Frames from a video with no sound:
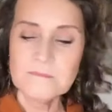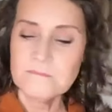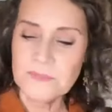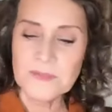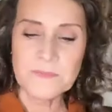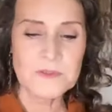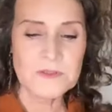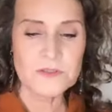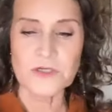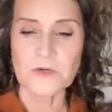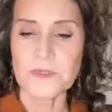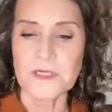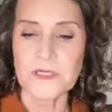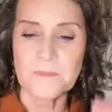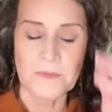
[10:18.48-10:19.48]
people are
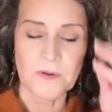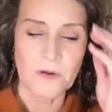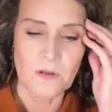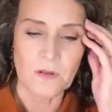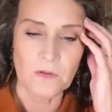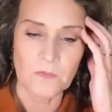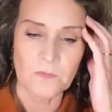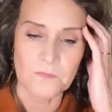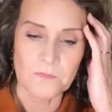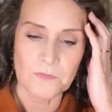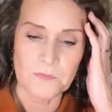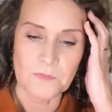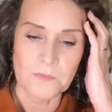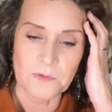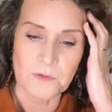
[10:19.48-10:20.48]
showing up all
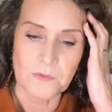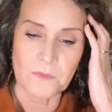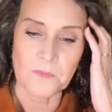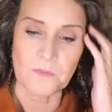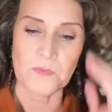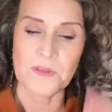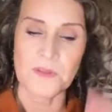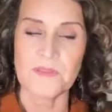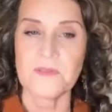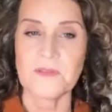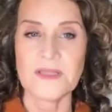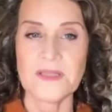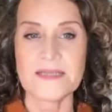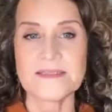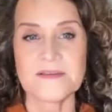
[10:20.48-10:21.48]
over with
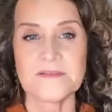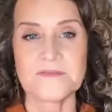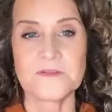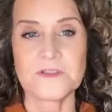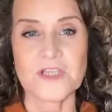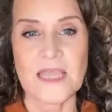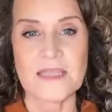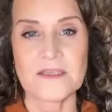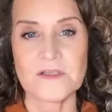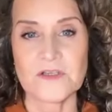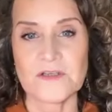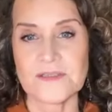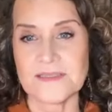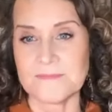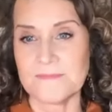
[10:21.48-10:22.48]
lots of
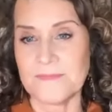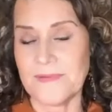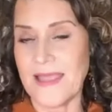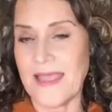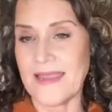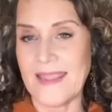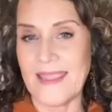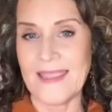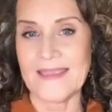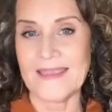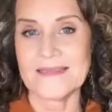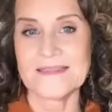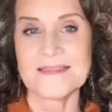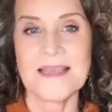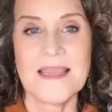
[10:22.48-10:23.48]
challenges at
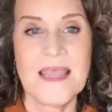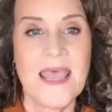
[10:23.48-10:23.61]
hand,